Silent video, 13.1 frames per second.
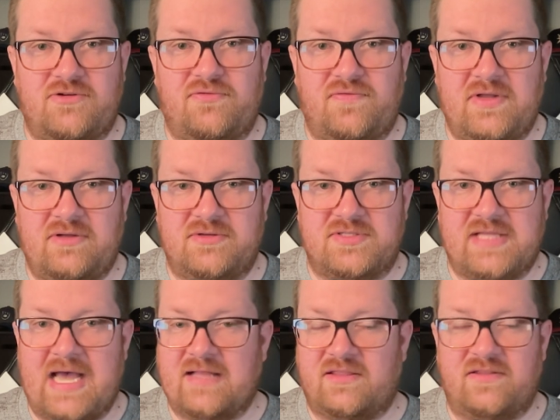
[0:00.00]
feels
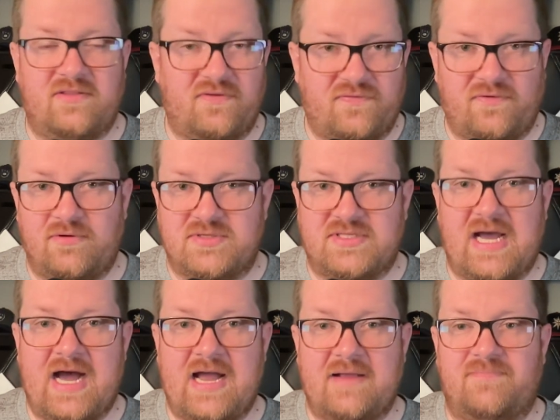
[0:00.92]
that the first
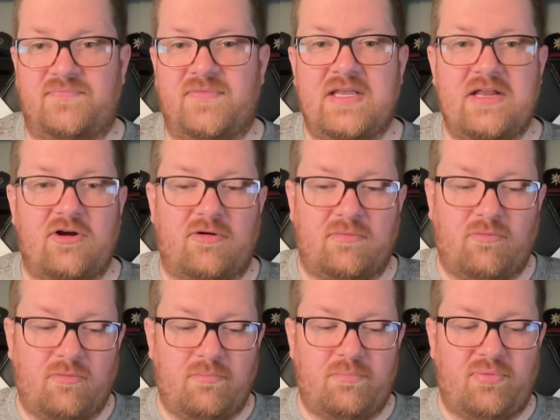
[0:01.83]
time,
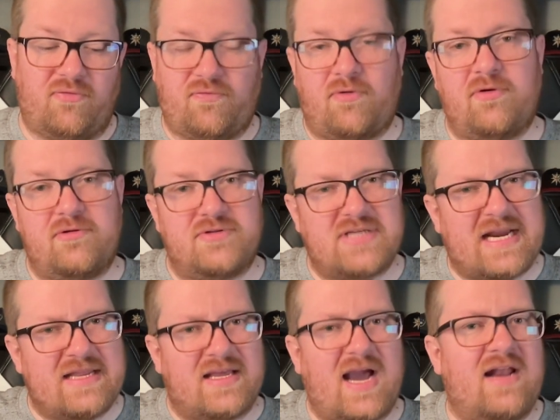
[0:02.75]
before there's
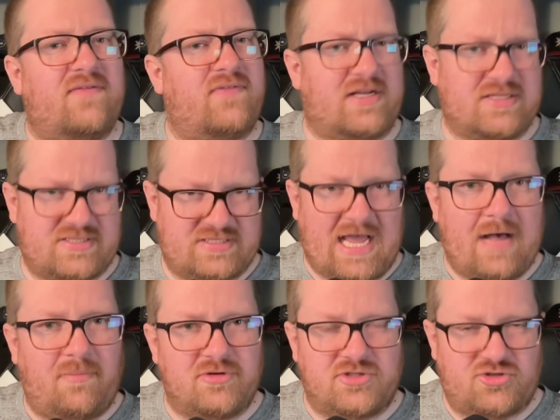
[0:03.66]
any kind of like
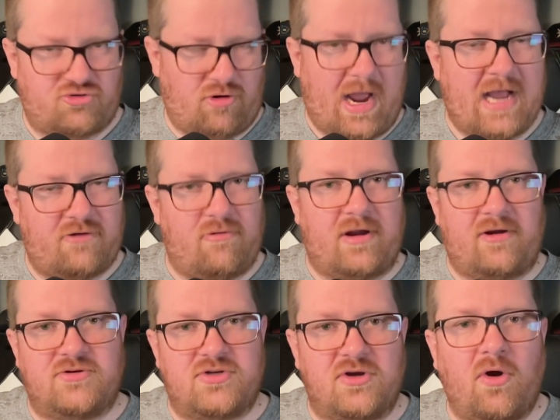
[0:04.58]
established track
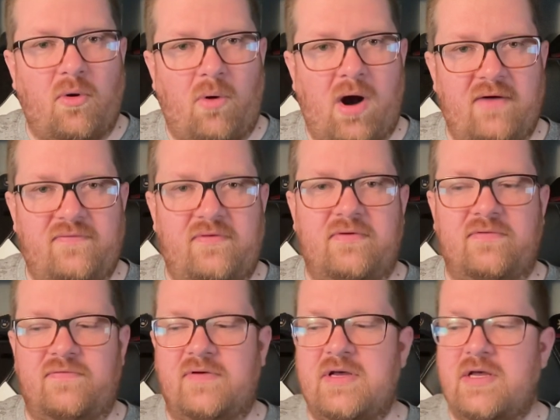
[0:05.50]
record to go off
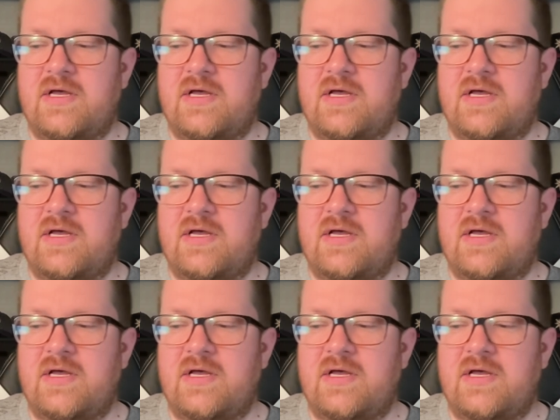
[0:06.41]
of.